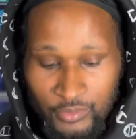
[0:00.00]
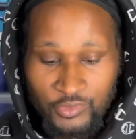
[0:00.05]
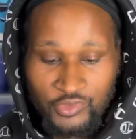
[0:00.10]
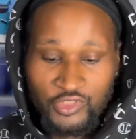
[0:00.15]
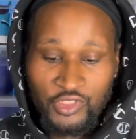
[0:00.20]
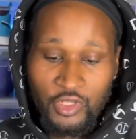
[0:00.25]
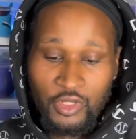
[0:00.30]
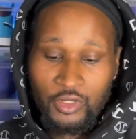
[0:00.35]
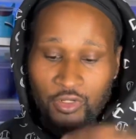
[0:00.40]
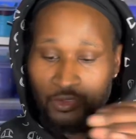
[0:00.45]

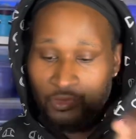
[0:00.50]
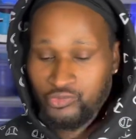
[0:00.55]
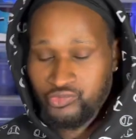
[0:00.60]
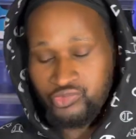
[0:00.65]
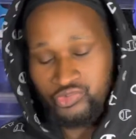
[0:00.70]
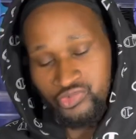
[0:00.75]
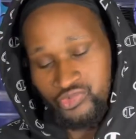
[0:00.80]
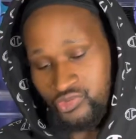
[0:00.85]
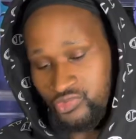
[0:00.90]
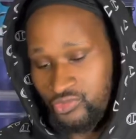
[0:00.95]
So,
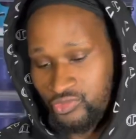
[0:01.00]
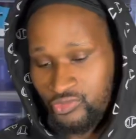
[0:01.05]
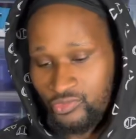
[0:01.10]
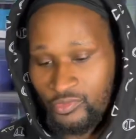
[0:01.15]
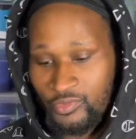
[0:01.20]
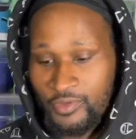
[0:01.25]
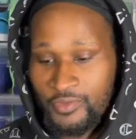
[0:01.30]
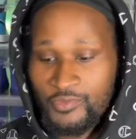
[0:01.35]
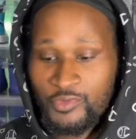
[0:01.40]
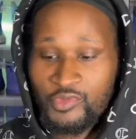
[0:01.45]

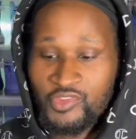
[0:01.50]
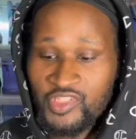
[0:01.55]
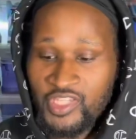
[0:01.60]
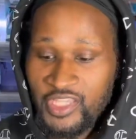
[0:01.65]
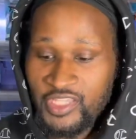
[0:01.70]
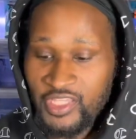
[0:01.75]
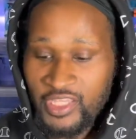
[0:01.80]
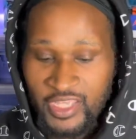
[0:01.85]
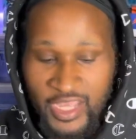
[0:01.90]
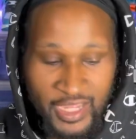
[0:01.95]
you've
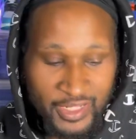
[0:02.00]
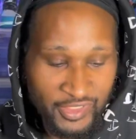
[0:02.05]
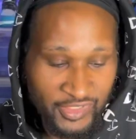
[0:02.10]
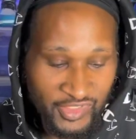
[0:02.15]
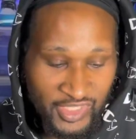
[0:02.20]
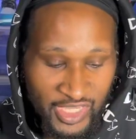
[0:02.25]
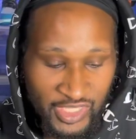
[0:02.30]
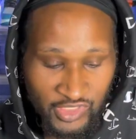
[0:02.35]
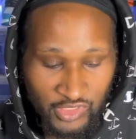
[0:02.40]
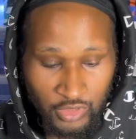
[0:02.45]
seen how these
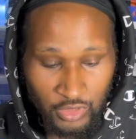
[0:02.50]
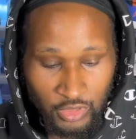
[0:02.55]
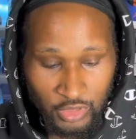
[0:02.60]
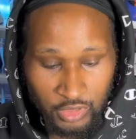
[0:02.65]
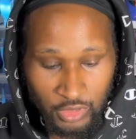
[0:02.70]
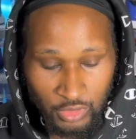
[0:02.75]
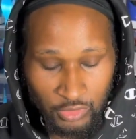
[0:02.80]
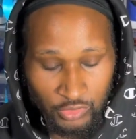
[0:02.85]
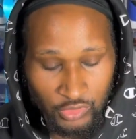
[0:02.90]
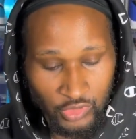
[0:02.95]
things look
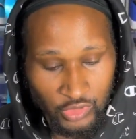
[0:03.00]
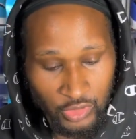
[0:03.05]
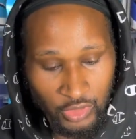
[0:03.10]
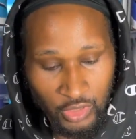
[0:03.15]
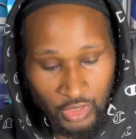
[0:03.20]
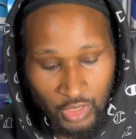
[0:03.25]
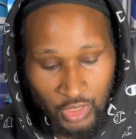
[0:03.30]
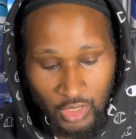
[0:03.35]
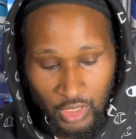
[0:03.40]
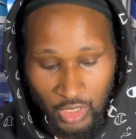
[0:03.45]
close.
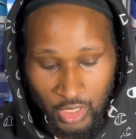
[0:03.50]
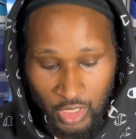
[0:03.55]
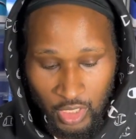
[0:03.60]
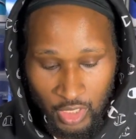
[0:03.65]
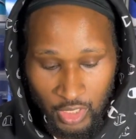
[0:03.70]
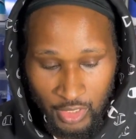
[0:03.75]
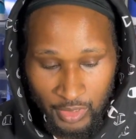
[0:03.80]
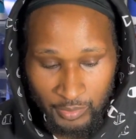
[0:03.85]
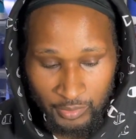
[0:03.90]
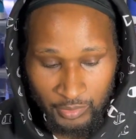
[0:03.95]

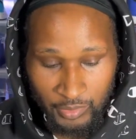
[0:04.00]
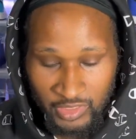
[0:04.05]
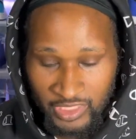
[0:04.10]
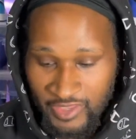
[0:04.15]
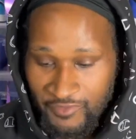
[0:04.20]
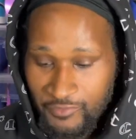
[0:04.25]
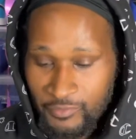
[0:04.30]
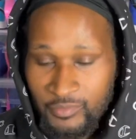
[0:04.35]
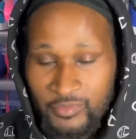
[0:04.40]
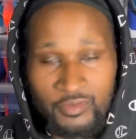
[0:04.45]
Um,
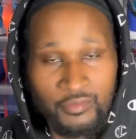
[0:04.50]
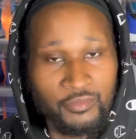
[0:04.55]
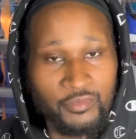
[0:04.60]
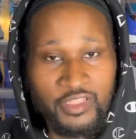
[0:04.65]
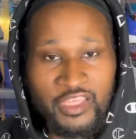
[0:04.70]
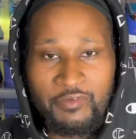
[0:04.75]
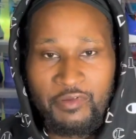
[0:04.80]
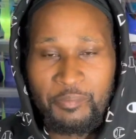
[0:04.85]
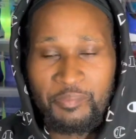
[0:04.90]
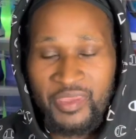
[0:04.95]
leave
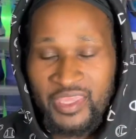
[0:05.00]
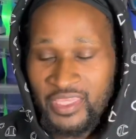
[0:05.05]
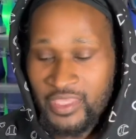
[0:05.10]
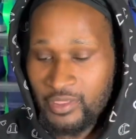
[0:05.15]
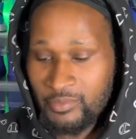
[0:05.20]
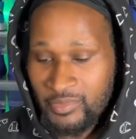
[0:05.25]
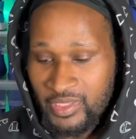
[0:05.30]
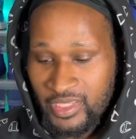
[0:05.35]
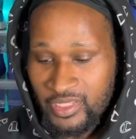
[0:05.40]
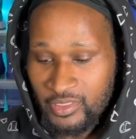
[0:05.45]
leave
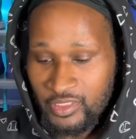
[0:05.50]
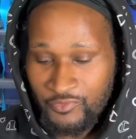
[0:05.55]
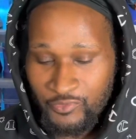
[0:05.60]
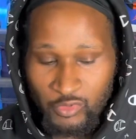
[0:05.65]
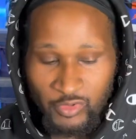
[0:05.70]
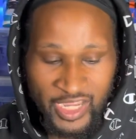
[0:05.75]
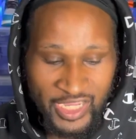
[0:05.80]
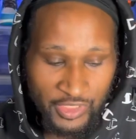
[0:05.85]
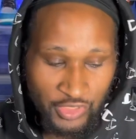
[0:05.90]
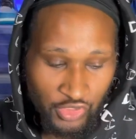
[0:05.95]
opinion, man. If you
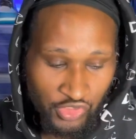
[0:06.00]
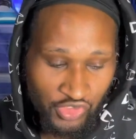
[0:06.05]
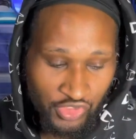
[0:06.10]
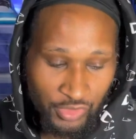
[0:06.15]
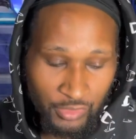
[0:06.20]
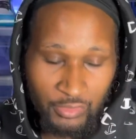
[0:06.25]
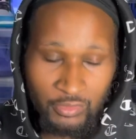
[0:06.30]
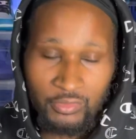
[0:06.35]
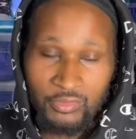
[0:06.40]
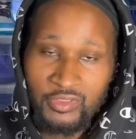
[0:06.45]
got this
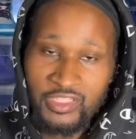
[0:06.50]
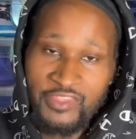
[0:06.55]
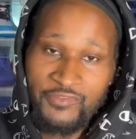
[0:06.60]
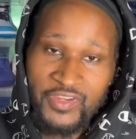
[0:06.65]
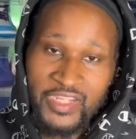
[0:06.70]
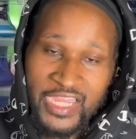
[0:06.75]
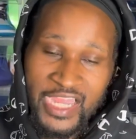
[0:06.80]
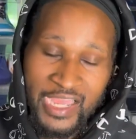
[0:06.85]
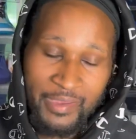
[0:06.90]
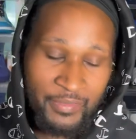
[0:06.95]
shoe, leave a
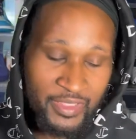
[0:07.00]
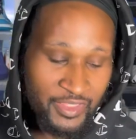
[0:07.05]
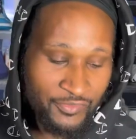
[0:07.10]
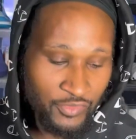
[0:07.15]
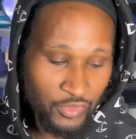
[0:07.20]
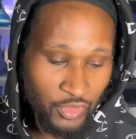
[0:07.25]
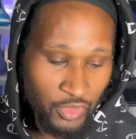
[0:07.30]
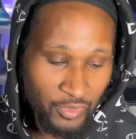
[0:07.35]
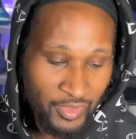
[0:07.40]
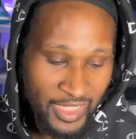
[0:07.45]
comment. If
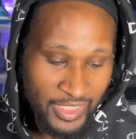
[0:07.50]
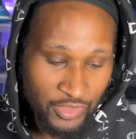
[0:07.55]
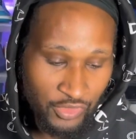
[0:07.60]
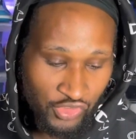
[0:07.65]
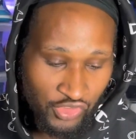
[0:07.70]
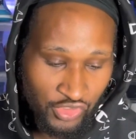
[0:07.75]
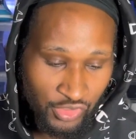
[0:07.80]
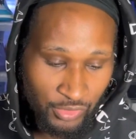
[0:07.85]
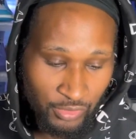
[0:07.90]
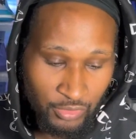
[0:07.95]
you don't got this
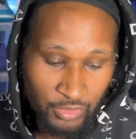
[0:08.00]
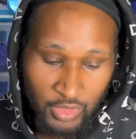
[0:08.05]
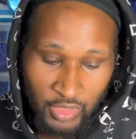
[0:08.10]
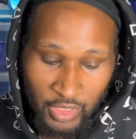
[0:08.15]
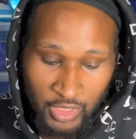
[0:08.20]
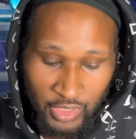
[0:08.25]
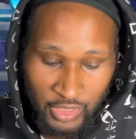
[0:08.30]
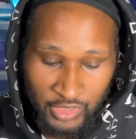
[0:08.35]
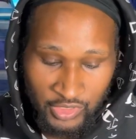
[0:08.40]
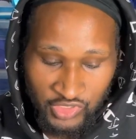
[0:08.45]
shoe,
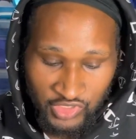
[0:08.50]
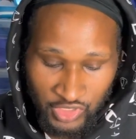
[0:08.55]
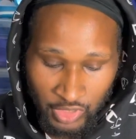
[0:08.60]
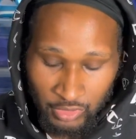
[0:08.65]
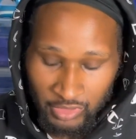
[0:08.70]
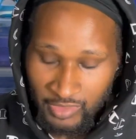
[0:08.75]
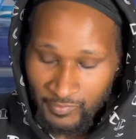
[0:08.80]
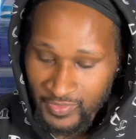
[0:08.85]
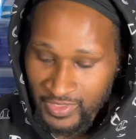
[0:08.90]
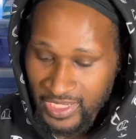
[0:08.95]
still
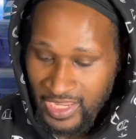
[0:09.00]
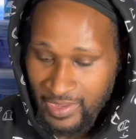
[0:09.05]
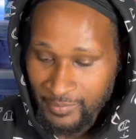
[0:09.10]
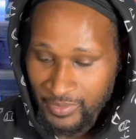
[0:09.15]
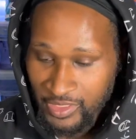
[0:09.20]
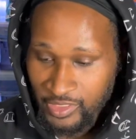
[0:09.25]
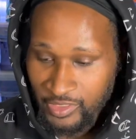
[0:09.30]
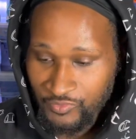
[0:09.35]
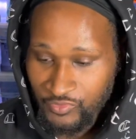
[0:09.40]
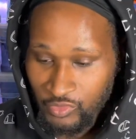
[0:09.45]
leave a
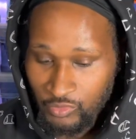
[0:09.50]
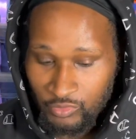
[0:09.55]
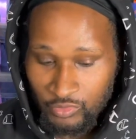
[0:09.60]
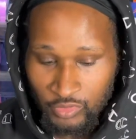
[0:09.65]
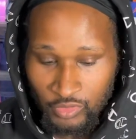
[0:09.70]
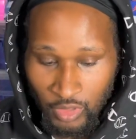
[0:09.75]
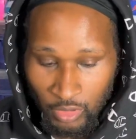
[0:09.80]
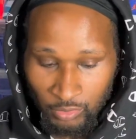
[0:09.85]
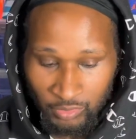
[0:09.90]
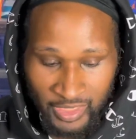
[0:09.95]
comment. If you
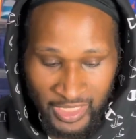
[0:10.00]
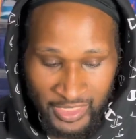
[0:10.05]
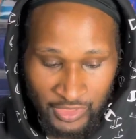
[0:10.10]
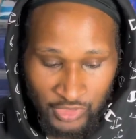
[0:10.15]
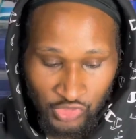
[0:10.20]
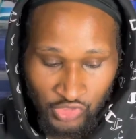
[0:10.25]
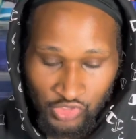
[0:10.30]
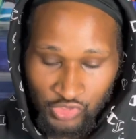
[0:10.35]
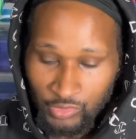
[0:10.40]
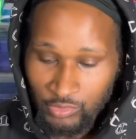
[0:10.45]
don't like
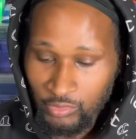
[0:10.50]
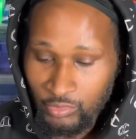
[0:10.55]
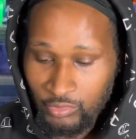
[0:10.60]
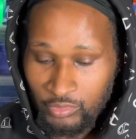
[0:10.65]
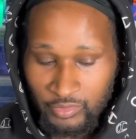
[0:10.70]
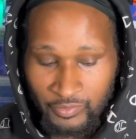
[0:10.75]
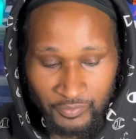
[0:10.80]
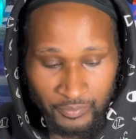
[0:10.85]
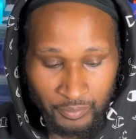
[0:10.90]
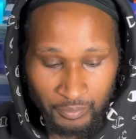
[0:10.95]
this
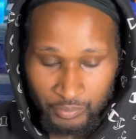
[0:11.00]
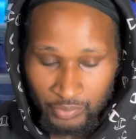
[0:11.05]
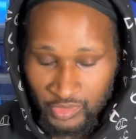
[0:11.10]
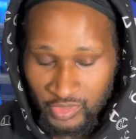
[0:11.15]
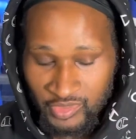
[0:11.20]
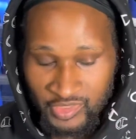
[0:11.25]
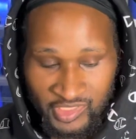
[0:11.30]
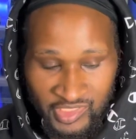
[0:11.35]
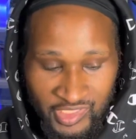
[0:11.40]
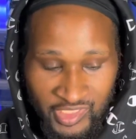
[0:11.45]
shoe, put a
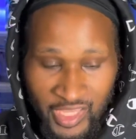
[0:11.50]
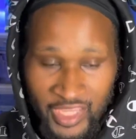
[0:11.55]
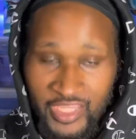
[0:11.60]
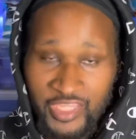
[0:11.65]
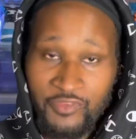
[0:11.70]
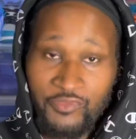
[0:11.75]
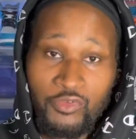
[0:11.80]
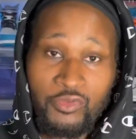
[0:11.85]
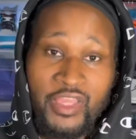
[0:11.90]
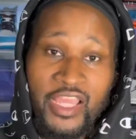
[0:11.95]
dislike.
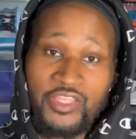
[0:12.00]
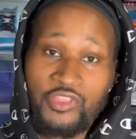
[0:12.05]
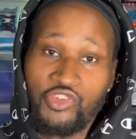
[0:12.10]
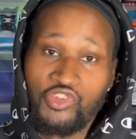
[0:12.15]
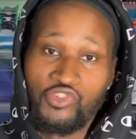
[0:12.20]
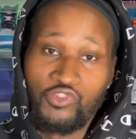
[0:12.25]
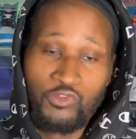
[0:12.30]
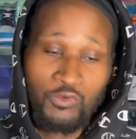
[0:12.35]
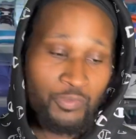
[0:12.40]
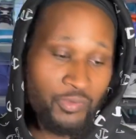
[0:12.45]
If you like the
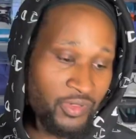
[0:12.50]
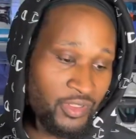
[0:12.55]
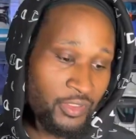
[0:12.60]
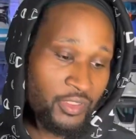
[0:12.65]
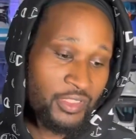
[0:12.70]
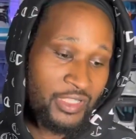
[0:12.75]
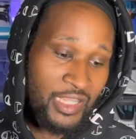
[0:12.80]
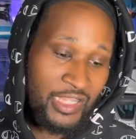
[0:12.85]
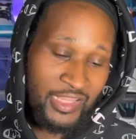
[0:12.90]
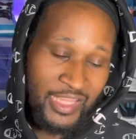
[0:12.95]
shoe, put a,
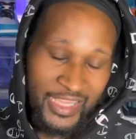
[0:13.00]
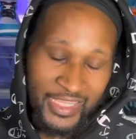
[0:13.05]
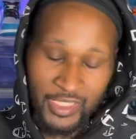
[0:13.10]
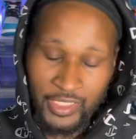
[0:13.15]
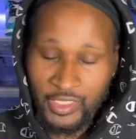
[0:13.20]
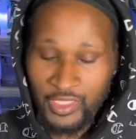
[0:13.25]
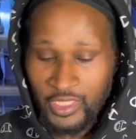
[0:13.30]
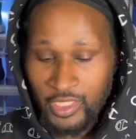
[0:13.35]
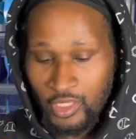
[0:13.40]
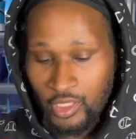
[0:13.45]
a like
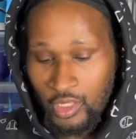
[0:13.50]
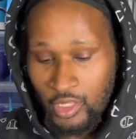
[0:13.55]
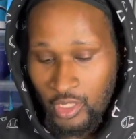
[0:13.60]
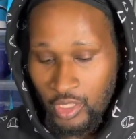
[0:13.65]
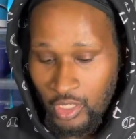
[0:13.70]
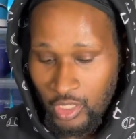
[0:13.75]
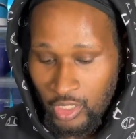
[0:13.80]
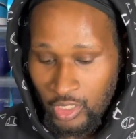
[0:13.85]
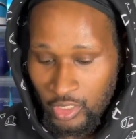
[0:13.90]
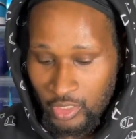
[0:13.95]
on it.
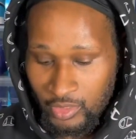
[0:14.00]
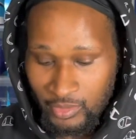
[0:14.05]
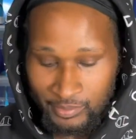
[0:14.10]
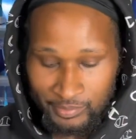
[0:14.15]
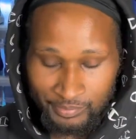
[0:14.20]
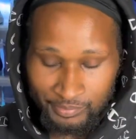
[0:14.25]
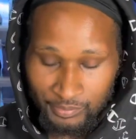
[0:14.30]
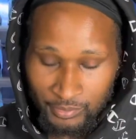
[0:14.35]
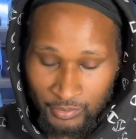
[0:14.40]
Um,